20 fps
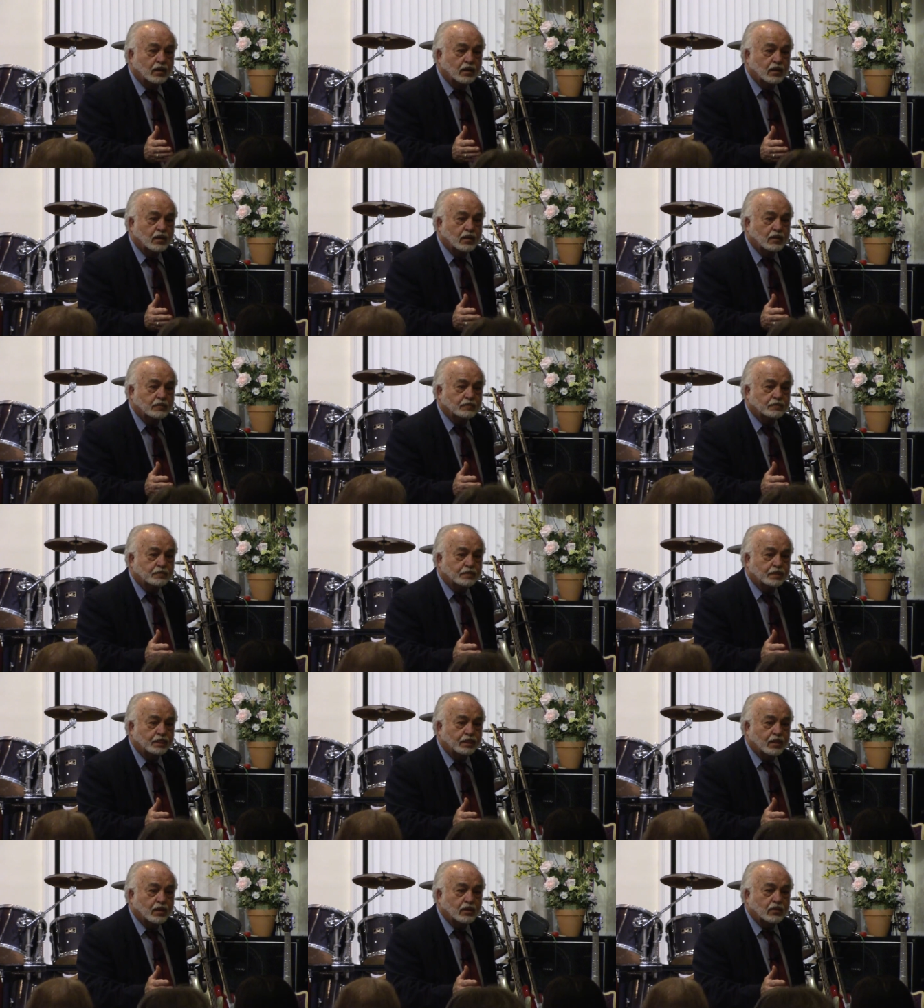Yeah.
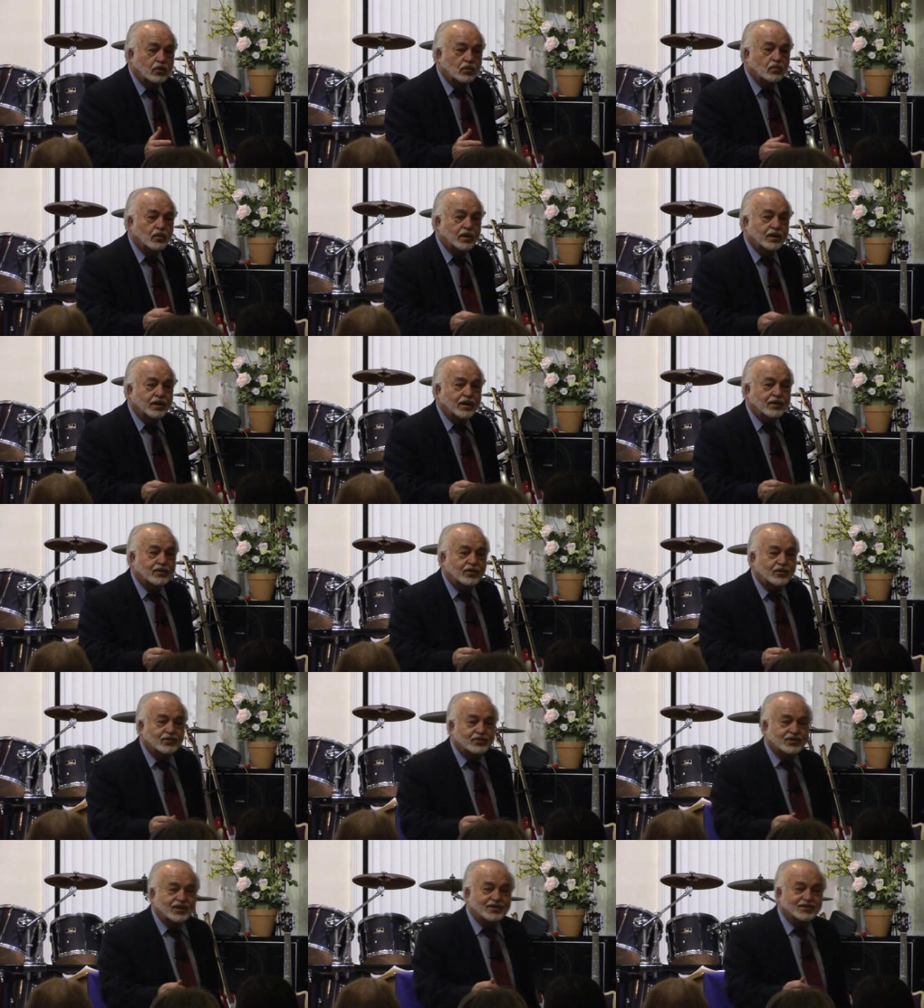You what now?
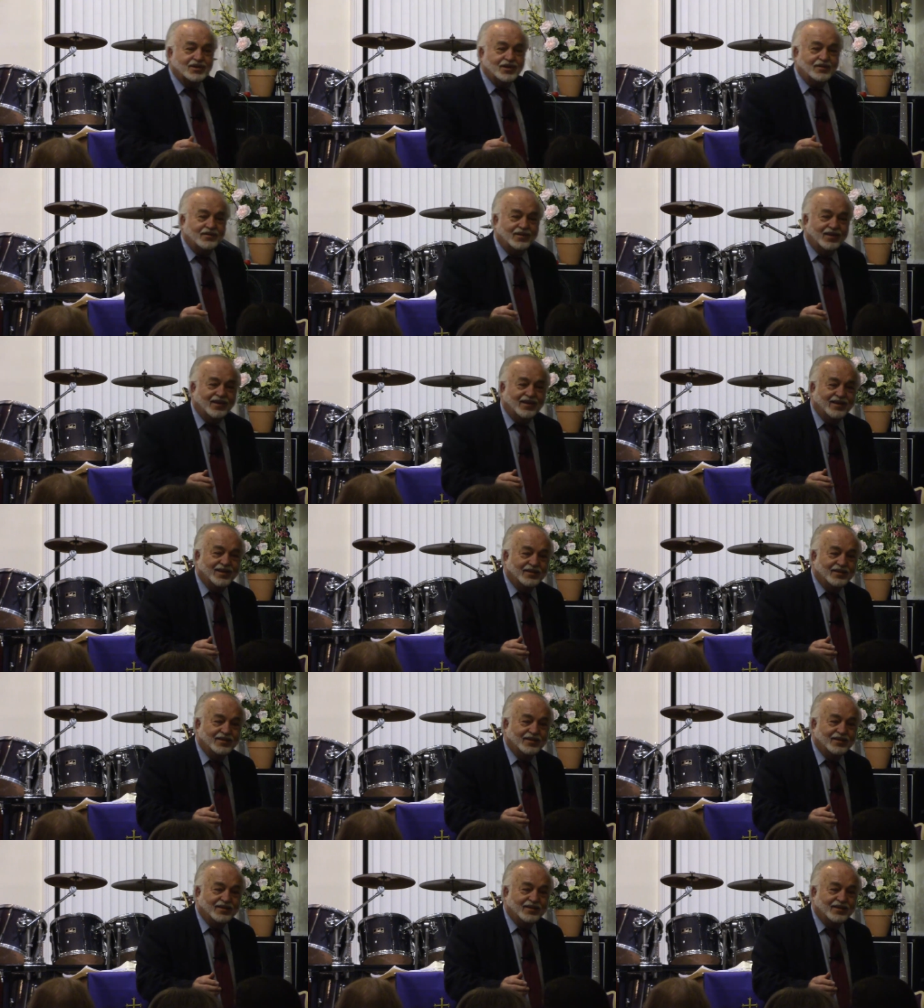You say something?